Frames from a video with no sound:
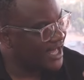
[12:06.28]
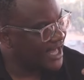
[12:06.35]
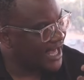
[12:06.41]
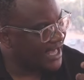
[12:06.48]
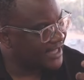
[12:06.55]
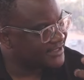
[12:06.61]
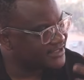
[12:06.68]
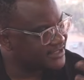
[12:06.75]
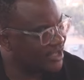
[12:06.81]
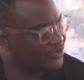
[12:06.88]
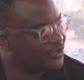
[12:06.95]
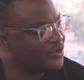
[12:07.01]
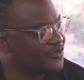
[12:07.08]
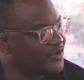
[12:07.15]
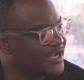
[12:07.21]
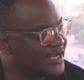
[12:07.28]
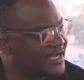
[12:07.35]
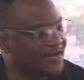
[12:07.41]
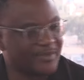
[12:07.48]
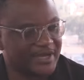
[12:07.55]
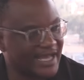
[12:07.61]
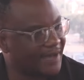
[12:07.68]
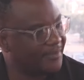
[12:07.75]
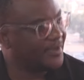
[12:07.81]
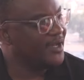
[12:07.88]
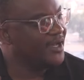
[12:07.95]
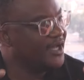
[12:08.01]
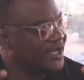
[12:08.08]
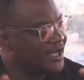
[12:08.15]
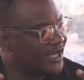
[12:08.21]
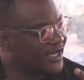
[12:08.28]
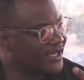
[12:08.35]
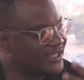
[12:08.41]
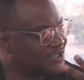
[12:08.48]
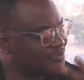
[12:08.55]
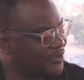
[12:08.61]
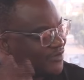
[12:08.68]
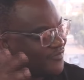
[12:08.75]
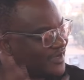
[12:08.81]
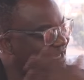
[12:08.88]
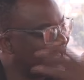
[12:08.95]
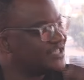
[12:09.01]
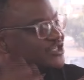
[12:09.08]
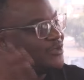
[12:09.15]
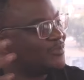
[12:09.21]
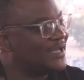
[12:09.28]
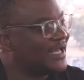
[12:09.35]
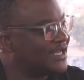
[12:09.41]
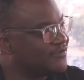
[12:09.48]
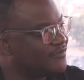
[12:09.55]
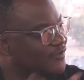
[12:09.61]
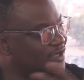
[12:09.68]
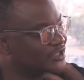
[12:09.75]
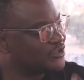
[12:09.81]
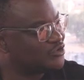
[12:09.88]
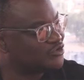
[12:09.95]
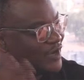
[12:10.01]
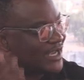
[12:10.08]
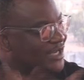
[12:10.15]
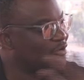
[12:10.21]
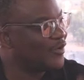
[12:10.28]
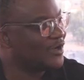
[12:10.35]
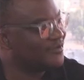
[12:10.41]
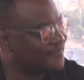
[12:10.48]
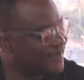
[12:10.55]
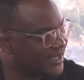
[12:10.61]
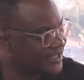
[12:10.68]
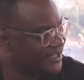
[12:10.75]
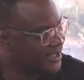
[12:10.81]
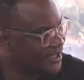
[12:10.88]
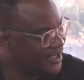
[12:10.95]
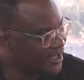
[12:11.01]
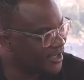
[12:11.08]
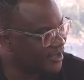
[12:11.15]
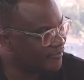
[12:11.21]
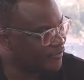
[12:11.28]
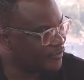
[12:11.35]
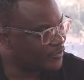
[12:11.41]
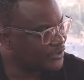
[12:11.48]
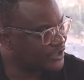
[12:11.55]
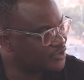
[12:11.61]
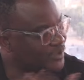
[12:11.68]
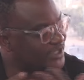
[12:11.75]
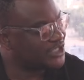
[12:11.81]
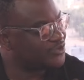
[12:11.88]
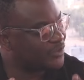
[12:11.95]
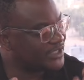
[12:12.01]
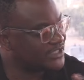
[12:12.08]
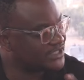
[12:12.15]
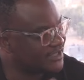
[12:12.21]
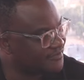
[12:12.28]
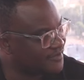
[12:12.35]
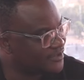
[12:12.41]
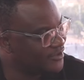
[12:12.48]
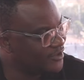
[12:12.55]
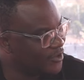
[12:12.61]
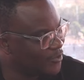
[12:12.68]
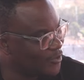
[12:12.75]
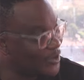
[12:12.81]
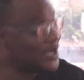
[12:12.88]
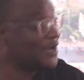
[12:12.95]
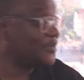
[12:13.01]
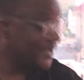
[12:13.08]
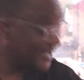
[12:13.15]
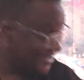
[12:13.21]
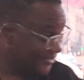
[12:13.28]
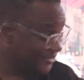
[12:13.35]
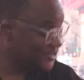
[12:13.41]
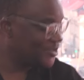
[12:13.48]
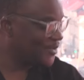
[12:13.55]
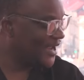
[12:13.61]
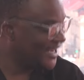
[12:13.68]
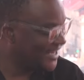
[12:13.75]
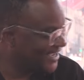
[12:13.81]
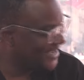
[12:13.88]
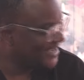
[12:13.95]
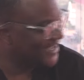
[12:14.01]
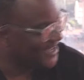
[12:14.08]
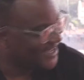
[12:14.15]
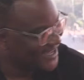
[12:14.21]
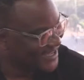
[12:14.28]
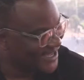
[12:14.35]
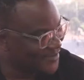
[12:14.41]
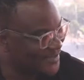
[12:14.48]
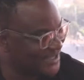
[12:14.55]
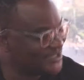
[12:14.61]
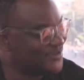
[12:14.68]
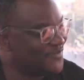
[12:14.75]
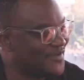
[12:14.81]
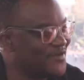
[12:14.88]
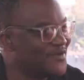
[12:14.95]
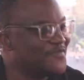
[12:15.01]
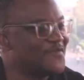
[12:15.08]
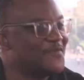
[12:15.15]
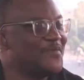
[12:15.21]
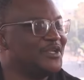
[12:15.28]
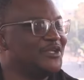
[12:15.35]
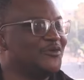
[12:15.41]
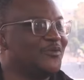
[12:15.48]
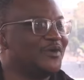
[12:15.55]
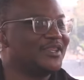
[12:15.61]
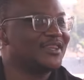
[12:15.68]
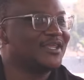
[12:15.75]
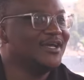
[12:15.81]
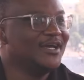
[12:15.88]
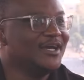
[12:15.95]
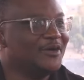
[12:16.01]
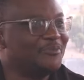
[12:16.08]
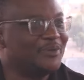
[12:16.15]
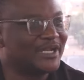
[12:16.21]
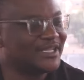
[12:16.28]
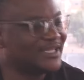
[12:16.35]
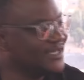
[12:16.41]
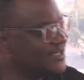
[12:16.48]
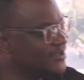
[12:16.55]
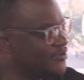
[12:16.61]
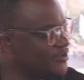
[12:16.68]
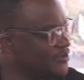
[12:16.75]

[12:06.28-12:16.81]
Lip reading: and South Korea coming up. That's part of a larger plan for us to try and qualify for the 2027 World Cup in Australia, a place you're very familiar with. Yeah. But I think